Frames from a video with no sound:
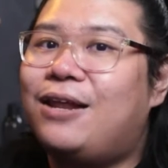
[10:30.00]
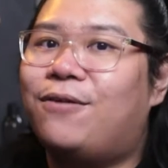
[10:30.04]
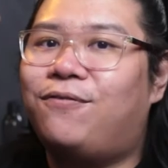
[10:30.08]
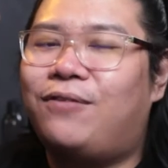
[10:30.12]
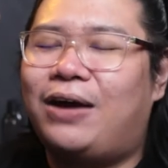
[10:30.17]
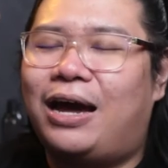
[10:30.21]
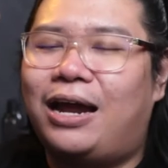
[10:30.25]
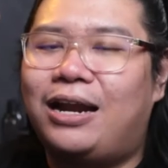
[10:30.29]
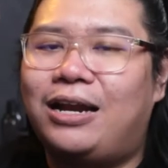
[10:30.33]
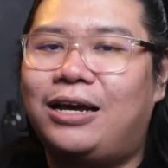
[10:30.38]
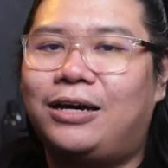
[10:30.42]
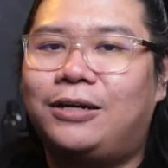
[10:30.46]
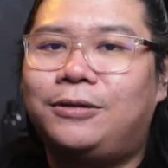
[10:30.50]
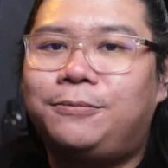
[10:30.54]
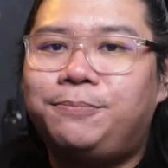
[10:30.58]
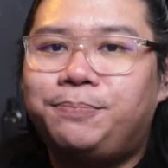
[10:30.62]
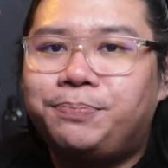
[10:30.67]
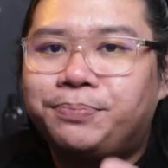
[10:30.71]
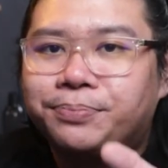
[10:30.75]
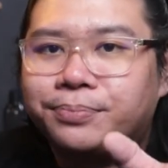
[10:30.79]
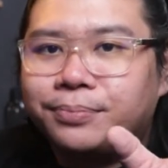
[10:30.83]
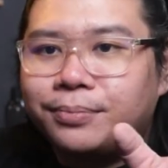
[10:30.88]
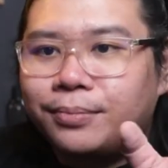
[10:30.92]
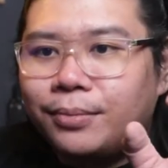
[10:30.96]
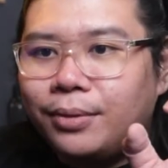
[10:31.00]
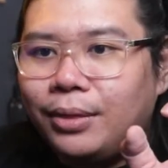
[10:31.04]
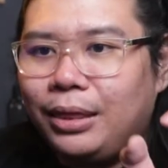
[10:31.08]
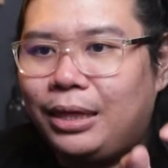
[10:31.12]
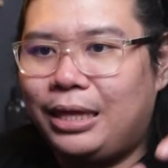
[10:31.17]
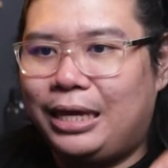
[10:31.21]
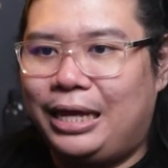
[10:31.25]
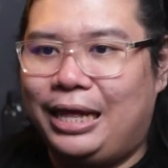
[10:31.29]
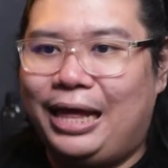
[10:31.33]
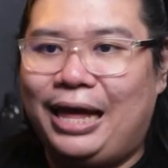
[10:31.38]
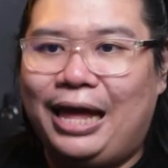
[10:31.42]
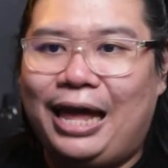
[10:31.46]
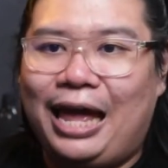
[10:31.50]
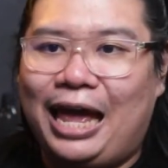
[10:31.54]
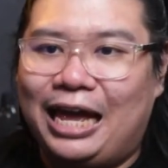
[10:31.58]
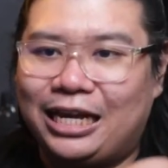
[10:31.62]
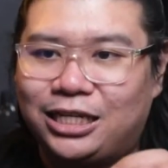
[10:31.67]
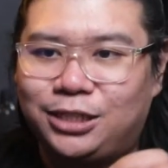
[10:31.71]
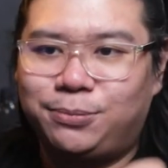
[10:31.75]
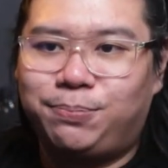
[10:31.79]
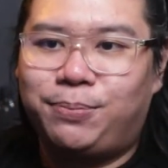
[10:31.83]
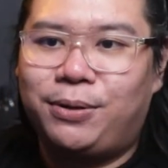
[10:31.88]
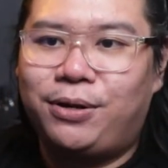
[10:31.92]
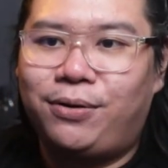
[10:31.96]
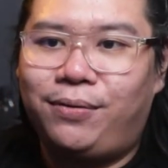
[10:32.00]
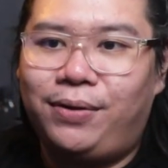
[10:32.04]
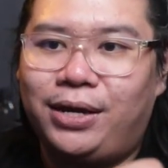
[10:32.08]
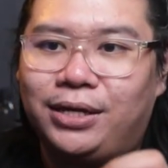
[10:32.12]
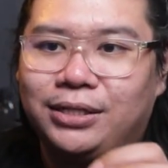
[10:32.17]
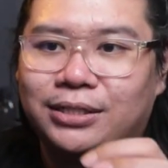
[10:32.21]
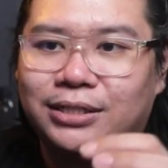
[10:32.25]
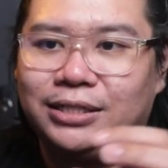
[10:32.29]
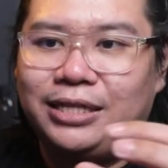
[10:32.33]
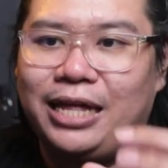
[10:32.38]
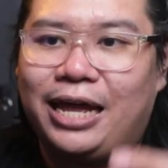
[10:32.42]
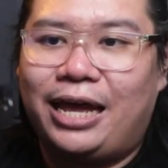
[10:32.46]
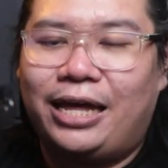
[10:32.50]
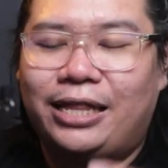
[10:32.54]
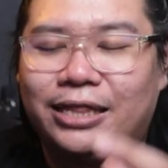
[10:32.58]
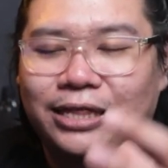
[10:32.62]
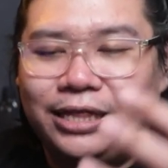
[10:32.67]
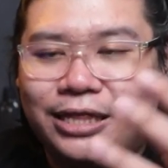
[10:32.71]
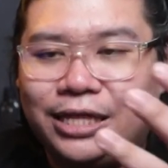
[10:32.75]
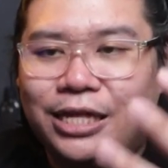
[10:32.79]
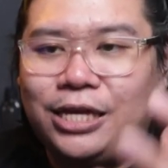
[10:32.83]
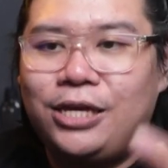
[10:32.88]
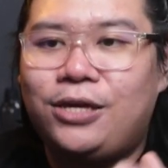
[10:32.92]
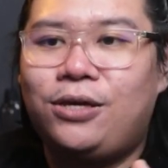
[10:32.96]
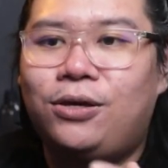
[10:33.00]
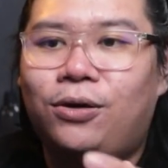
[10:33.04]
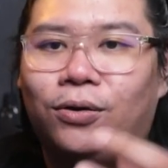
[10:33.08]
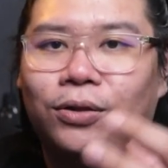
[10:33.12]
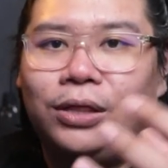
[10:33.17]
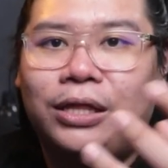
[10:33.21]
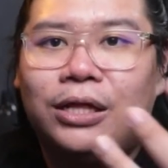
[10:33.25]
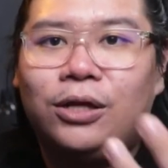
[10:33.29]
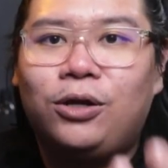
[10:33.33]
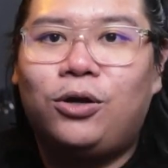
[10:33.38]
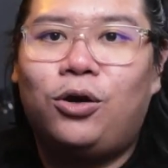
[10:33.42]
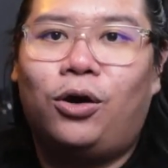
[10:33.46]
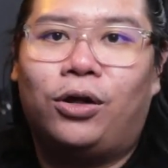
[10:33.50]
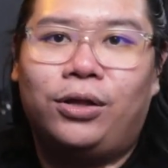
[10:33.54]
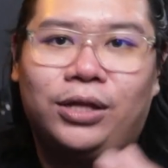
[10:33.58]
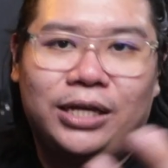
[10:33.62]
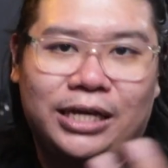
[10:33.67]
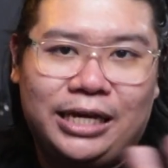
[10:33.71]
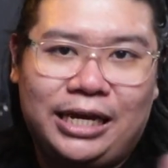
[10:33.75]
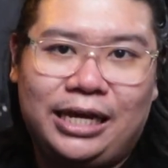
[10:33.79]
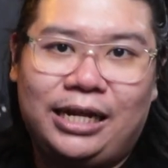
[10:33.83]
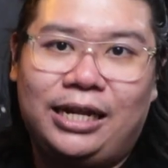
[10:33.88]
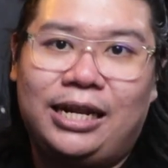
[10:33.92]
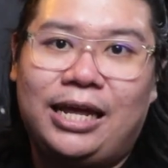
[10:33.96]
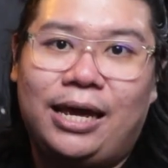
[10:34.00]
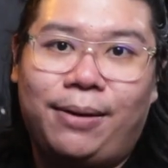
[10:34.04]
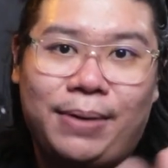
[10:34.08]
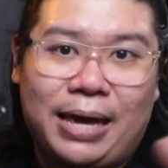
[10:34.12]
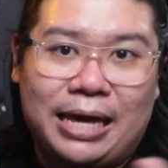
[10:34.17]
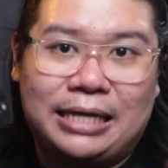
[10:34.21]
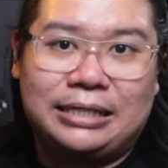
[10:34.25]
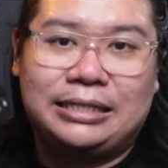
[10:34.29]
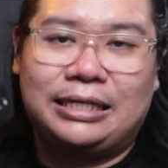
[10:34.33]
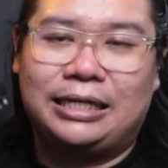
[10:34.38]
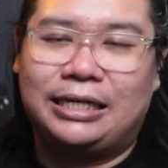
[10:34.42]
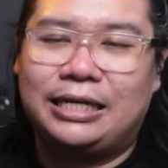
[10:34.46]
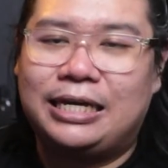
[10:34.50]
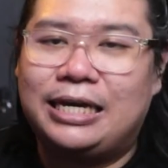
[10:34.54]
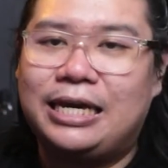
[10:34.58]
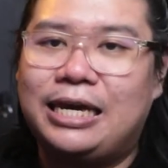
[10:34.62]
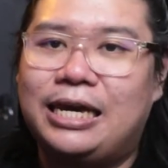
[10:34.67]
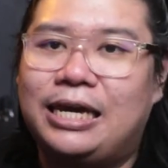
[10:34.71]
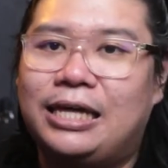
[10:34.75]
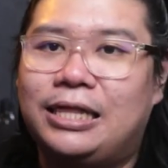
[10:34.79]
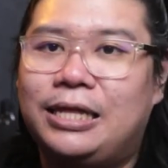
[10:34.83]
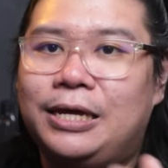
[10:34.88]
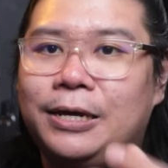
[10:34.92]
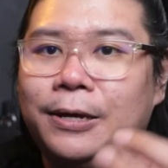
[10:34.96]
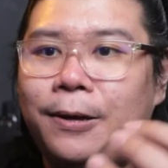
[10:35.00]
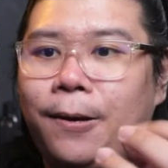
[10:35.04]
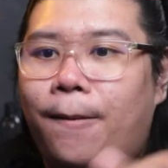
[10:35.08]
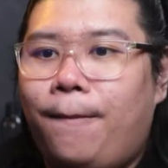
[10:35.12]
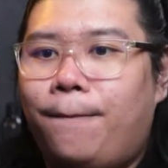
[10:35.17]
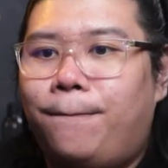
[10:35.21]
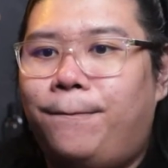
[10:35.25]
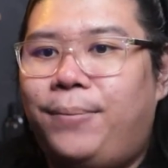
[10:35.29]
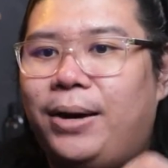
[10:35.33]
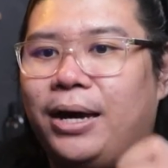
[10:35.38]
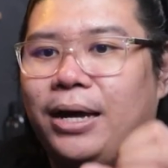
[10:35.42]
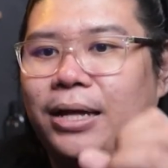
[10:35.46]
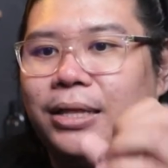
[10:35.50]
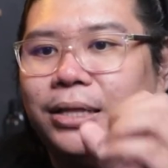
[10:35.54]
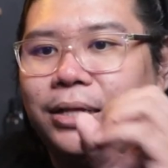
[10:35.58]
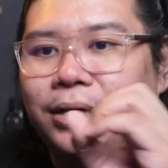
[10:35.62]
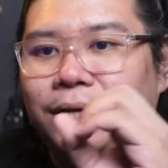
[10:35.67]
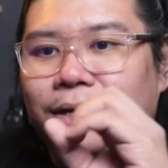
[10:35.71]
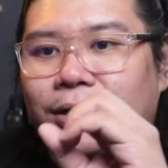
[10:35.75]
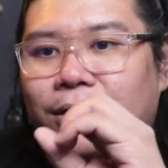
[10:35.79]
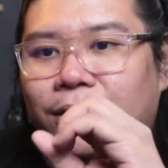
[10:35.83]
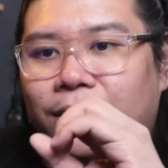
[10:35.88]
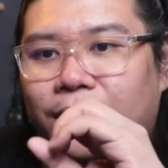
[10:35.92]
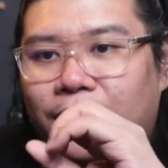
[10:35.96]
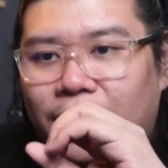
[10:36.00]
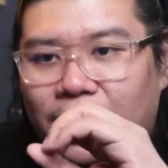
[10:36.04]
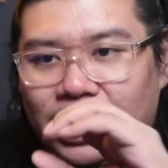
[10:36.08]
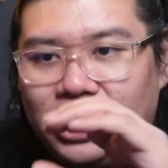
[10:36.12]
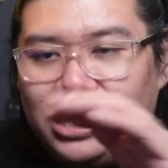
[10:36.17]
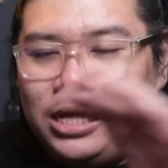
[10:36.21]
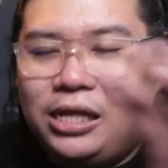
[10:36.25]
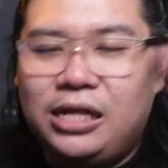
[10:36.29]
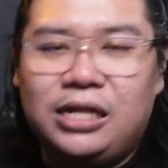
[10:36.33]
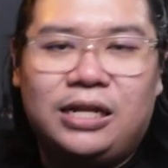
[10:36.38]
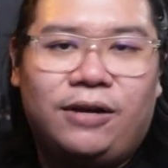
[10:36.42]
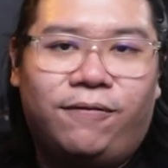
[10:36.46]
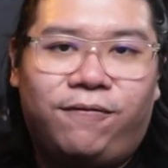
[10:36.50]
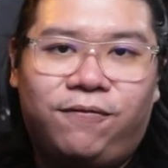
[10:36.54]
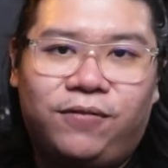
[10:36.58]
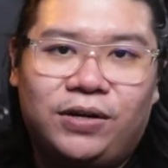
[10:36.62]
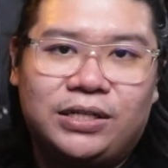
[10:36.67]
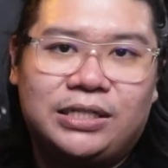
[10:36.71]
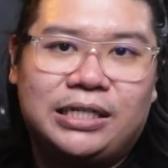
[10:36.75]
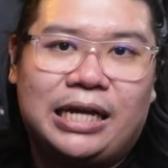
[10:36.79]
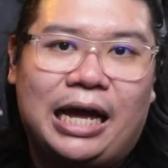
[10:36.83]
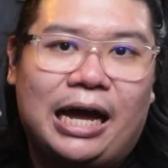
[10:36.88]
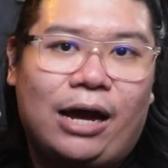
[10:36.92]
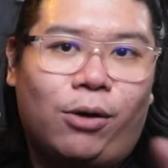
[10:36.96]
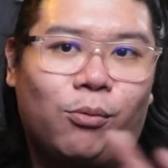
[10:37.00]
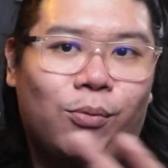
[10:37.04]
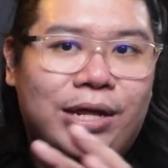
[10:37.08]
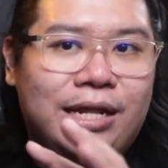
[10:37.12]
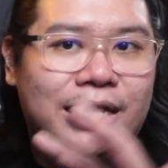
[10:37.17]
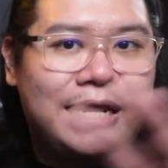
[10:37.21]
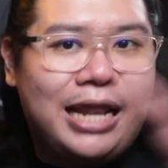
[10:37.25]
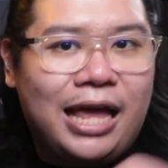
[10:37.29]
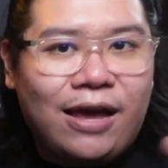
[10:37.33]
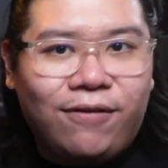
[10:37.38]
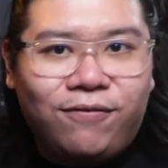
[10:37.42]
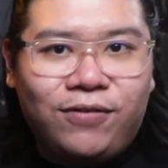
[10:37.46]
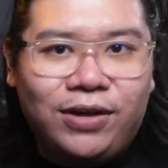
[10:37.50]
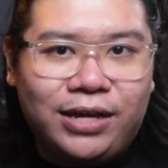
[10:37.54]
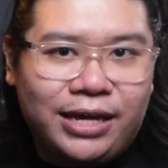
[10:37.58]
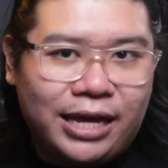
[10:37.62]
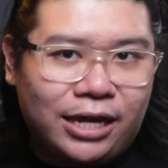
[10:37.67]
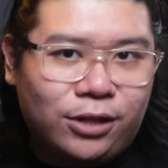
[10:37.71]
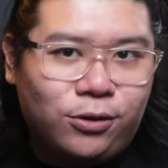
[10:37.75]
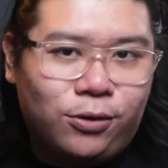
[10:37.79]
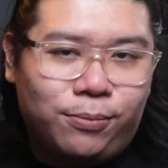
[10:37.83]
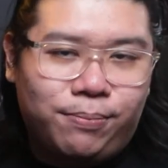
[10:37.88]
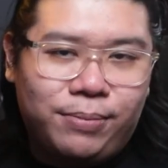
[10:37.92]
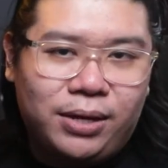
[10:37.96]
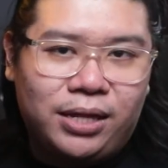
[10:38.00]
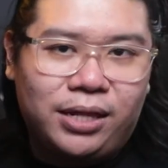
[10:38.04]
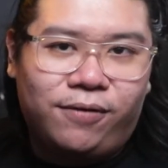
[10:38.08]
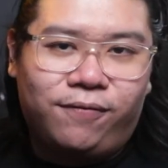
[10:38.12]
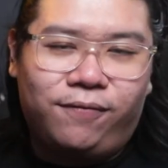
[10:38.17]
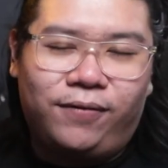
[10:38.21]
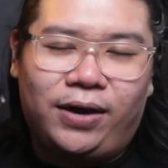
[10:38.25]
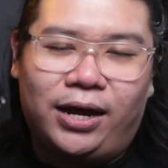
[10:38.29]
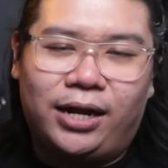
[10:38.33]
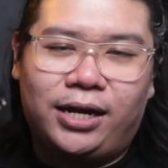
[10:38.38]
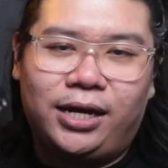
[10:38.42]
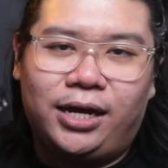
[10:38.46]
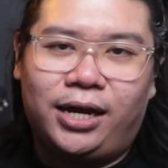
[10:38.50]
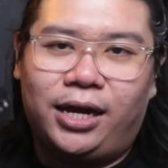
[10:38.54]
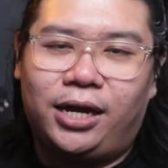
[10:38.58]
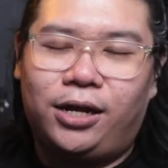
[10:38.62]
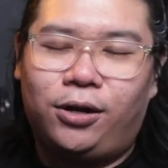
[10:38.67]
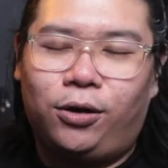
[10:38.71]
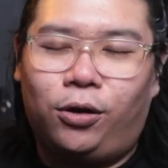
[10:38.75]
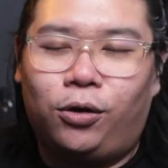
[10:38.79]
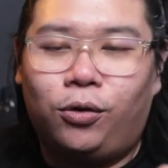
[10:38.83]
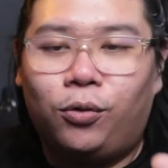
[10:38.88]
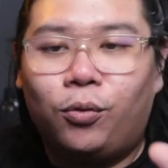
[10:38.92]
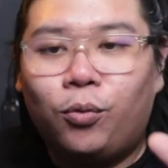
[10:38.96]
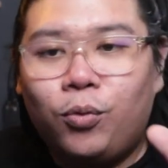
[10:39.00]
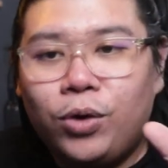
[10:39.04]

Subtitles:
the father experienced that Neon got kidnapped as a kid, but in the first arc, we never get to meet the father at all.